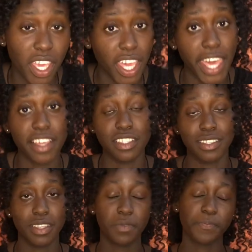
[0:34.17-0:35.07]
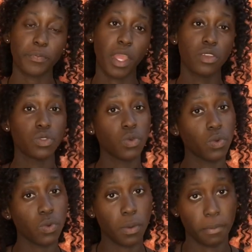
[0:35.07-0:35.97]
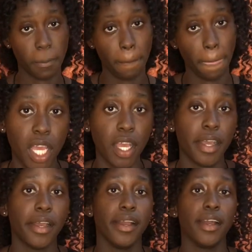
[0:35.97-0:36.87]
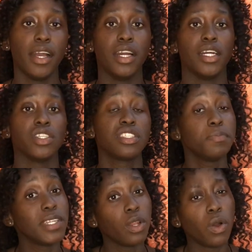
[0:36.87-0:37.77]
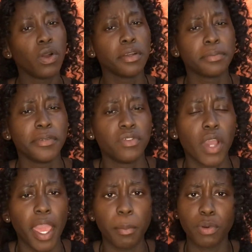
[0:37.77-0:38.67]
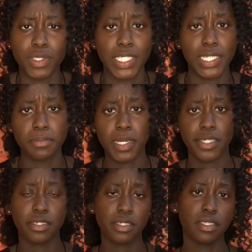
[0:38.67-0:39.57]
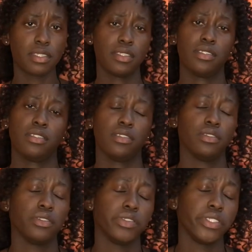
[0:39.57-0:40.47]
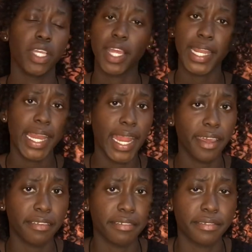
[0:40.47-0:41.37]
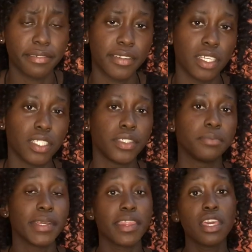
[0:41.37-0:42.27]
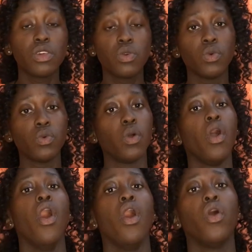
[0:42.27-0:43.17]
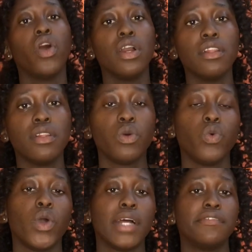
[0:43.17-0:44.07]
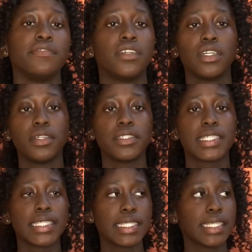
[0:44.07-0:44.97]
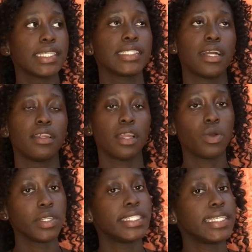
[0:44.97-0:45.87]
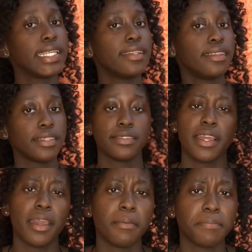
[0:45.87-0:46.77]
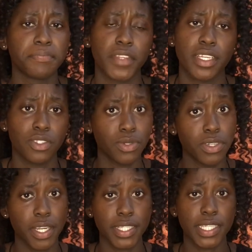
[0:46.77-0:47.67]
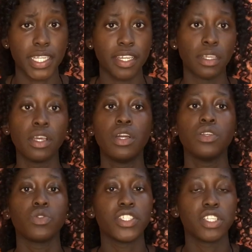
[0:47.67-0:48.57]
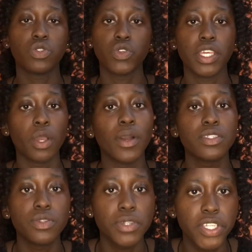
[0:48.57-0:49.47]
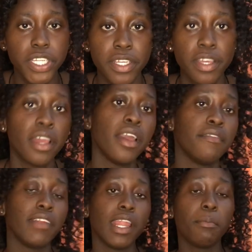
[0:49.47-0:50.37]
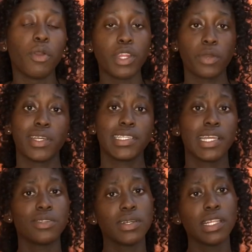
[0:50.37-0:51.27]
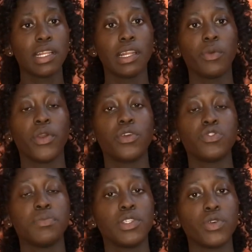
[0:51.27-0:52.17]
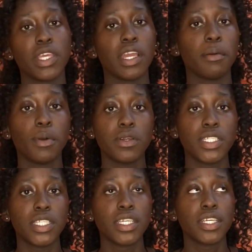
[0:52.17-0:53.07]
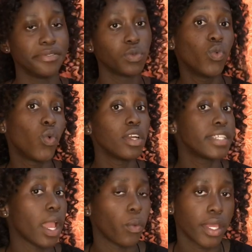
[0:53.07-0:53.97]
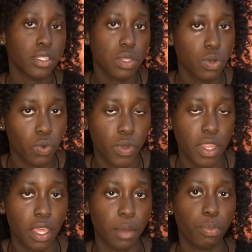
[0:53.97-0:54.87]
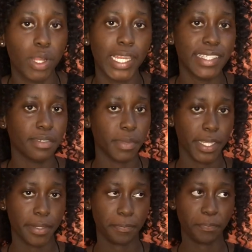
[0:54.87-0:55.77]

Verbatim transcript: Okay guys, so it's been long before I posted, but ni hali life. But thank you all who have sticked around till this time. Shukran sana. So acha tuingie kwa story. Vile mmeona kwa title, we're going to be talking about what I went through with the policeman.